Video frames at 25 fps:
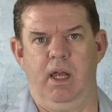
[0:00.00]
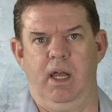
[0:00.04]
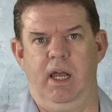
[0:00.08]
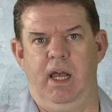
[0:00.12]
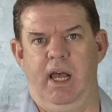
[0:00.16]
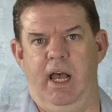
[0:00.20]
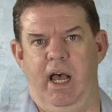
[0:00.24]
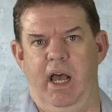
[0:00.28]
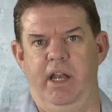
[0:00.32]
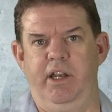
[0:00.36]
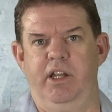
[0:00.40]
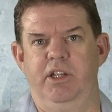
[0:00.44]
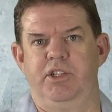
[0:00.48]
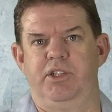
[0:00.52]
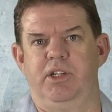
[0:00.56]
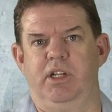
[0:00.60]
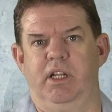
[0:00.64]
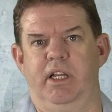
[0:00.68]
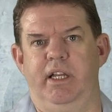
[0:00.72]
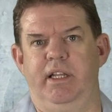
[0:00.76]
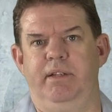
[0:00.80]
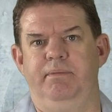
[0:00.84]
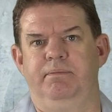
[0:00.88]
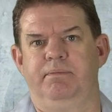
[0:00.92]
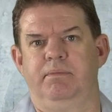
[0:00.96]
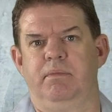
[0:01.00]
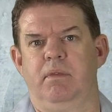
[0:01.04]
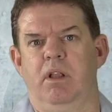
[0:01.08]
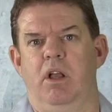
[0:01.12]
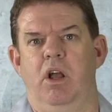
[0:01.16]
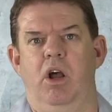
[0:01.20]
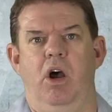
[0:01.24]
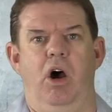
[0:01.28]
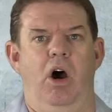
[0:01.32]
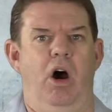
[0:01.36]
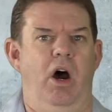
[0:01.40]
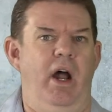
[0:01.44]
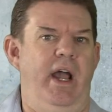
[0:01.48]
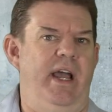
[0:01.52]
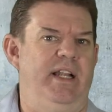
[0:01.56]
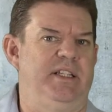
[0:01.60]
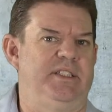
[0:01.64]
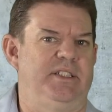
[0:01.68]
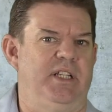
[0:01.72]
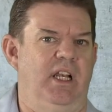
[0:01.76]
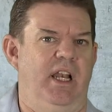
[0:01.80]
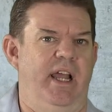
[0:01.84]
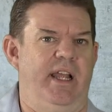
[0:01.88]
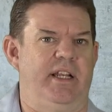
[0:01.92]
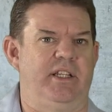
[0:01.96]
Initially, I had
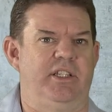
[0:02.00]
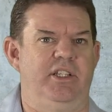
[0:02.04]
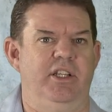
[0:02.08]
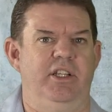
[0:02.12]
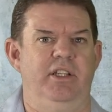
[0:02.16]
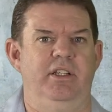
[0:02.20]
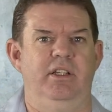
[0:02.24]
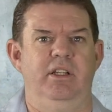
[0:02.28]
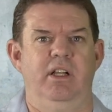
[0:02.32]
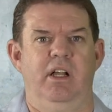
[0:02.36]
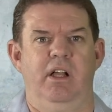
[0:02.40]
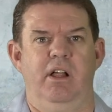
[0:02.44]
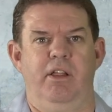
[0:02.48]
selected